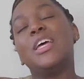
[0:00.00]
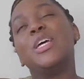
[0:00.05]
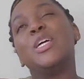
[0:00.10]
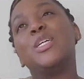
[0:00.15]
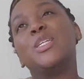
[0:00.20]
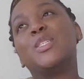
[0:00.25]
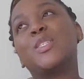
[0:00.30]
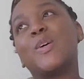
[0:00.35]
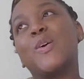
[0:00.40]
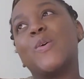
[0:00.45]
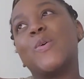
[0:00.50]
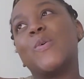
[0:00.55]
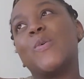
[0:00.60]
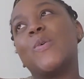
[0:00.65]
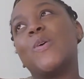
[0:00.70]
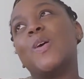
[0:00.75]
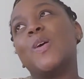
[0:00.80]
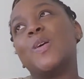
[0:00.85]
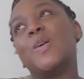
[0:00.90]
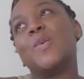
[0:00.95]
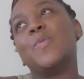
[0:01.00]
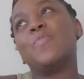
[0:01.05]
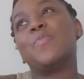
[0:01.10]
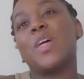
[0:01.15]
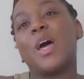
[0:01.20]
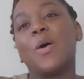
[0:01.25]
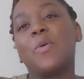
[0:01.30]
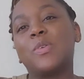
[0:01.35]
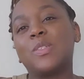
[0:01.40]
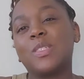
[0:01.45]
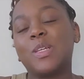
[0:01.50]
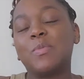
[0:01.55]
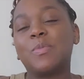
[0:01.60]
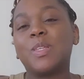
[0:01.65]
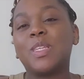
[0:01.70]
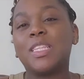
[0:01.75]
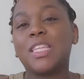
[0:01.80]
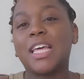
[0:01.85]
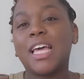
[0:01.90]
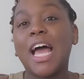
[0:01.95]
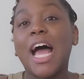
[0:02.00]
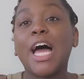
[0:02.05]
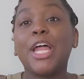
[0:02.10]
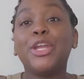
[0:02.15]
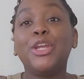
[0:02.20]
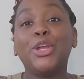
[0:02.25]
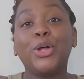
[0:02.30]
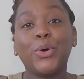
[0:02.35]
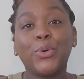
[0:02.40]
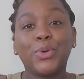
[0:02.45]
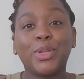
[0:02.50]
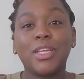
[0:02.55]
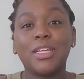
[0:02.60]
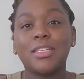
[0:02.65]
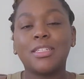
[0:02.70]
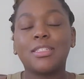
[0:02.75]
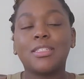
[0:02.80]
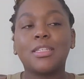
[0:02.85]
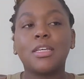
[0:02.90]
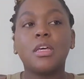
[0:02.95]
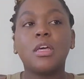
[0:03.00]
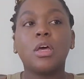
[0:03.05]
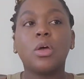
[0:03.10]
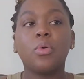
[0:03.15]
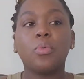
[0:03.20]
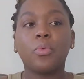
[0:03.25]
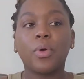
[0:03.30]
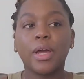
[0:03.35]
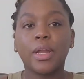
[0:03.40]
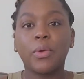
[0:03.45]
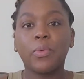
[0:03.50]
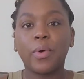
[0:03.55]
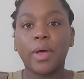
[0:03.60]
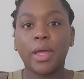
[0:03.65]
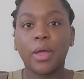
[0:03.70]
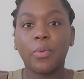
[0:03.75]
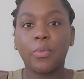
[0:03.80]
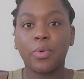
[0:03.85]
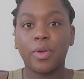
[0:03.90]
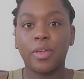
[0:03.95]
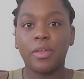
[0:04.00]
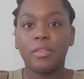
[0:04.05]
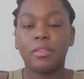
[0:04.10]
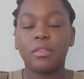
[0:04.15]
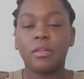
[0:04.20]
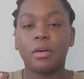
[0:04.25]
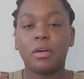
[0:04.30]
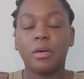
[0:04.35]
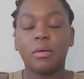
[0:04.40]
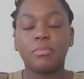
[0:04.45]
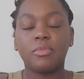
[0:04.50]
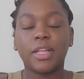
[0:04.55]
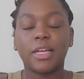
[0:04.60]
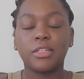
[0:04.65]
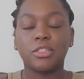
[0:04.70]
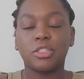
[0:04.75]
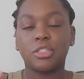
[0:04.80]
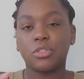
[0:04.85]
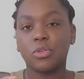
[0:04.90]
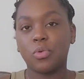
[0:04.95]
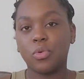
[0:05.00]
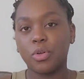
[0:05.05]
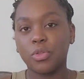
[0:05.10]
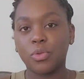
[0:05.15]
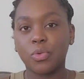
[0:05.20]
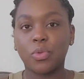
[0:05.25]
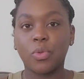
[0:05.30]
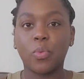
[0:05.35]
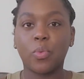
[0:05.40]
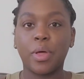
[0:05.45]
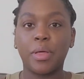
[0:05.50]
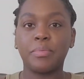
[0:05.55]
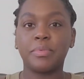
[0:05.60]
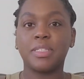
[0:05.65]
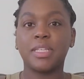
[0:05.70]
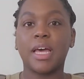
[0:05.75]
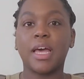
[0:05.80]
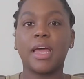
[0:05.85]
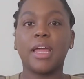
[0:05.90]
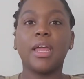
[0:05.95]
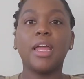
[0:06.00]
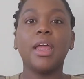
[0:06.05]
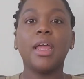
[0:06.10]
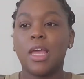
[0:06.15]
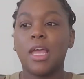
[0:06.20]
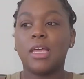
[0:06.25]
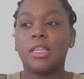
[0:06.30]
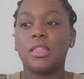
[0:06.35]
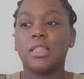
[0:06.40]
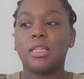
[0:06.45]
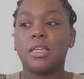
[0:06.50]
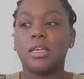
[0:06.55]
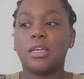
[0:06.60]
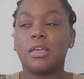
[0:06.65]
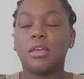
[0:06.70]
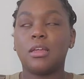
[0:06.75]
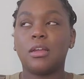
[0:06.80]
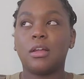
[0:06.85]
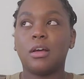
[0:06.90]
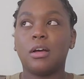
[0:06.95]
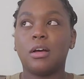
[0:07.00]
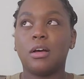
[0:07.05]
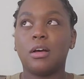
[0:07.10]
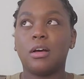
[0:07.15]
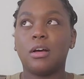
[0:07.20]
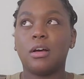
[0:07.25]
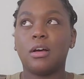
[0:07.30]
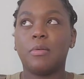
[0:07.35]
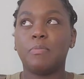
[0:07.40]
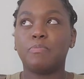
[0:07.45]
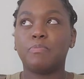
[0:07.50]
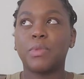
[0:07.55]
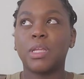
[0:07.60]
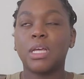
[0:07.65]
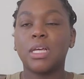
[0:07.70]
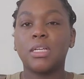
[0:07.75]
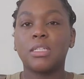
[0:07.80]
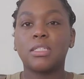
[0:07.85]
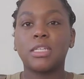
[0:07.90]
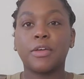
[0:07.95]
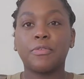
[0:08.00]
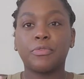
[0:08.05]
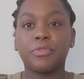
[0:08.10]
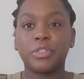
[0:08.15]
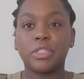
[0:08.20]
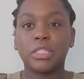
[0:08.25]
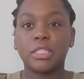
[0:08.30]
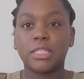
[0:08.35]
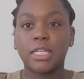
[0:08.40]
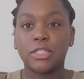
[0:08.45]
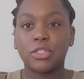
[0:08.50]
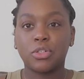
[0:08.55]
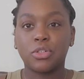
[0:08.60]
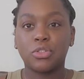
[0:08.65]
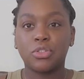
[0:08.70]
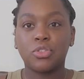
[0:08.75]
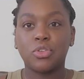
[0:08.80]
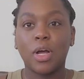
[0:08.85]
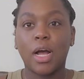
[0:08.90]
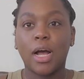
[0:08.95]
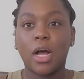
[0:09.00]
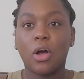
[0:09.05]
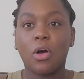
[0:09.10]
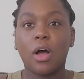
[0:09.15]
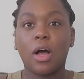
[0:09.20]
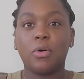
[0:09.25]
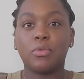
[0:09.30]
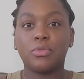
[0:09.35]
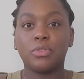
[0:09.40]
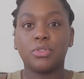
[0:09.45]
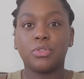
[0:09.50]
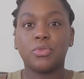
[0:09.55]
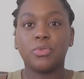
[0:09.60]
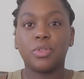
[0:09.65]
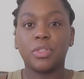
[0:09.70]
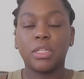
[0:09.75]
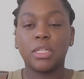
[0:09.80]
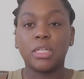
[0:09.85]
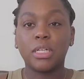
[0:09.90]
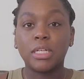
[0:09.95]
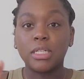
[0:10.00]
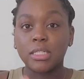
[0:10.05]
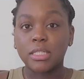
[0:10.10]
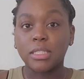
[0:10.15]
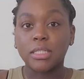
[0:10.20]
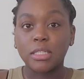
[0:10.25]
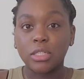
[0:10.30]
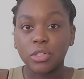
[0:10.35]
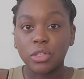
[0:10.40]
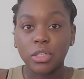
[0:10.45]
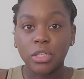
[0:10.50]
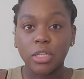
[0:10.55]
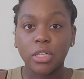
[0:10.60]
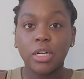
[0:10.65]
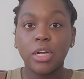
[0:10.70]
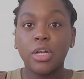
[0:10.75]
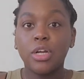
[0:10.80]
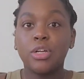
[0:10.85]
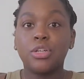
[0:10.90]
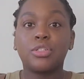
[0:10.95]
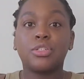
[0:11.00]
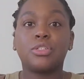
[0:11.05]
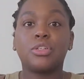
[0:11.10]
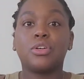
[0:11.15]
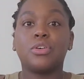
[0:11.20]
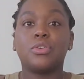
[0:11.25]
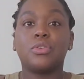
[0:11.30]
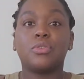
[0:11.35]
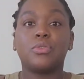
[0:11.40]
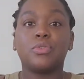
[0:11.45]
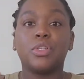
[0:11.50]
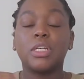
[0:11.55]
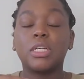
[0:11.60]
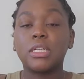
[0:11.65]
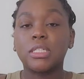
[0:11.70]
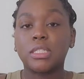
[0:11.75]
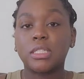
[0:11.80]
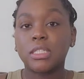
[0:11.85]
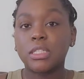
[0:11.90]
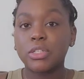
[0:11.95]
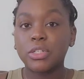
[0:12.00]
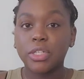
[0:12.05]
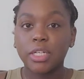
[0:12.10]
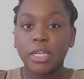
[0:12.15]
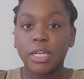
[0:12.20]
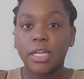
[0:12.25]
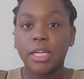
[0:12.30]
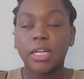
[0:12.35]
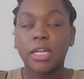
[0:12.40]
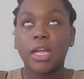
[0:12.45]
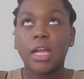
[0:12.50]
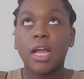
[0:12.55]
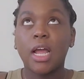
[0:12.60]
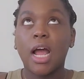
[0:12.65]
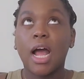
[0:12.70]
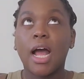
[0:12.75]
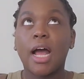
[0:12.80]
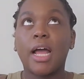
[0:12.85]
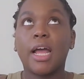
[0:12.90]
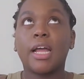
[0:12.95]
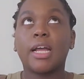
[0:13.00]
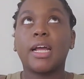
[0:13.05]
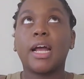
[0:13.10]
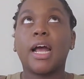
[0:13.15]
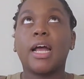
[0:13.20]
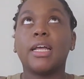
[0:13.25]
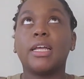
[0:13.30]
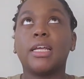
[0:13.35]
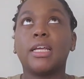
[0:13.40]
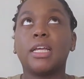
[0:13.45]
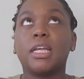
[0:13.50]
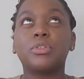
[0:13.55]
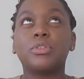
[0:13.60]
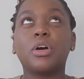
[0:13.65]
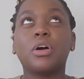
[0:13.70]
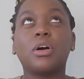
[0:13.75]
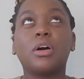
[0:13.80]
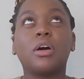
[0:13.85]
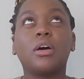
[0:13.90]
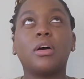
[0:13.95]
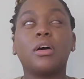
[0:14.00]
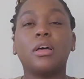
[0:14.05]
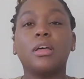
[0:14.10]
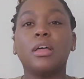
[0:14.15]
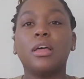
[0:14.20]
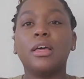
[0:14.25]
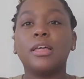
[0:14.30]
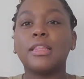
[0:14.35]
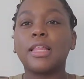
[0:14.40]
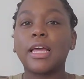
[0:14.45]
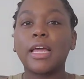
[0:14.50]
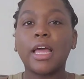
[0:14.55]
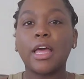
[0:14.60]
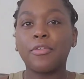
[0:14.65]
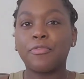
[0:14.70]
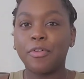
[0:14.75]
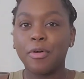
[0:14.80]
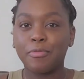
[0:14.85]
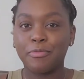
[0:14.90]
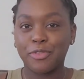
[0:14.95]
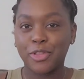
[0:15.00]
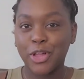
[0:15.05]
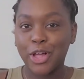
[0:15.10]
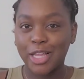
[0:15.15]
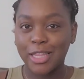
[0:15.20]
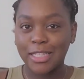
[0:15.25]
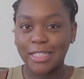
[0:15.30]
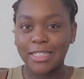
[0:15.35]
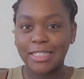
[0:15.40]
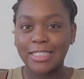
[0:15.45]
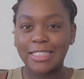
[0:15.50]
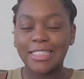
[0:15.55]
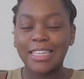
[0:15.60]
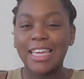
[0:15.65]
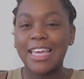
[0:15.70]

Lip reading: So that was something that I noticed right away with like just going through the website. And then say for instance, I told you how I was doing the concealer. So the concealer that I had gotten was called like F I'm Flawless,